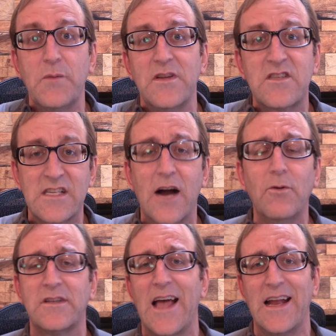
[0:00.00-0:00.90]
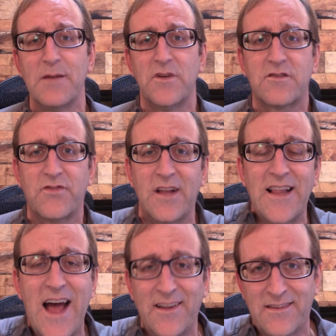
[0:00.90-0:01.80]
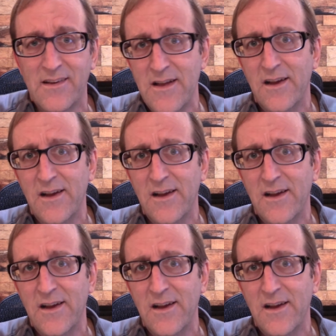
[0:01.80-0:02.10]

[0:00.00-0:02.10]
been stuck with that image for the last,